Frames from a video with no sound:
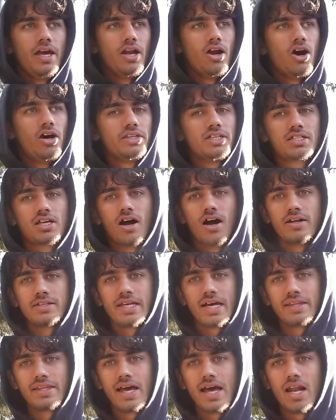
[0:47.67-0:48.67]
And all this
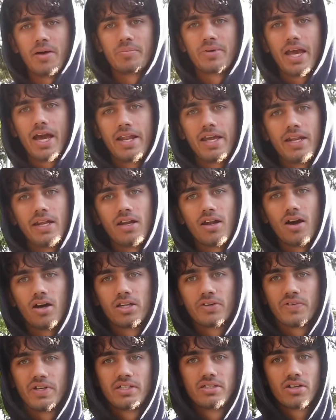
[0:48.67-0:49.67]
content that I'm getting and all
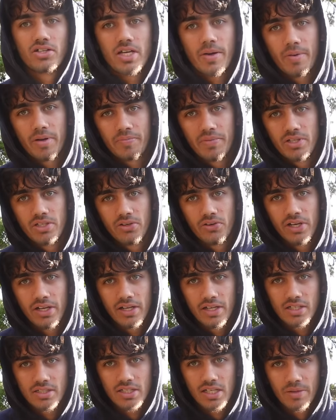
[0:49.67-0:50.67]
the research I'm gonna be doing
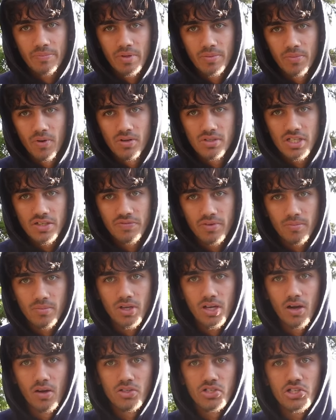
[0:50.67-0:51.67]
is gonna be mostly from
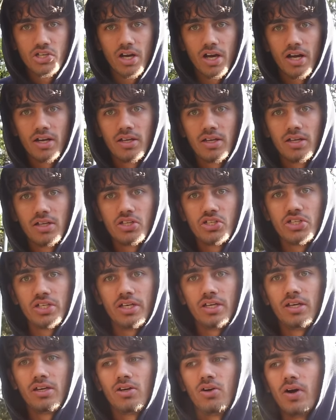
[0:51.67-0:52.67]
Coach Chong
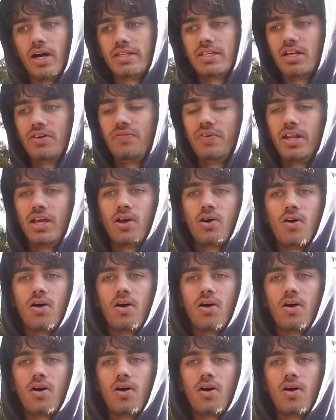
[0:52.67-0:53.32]
Xie, who I did a video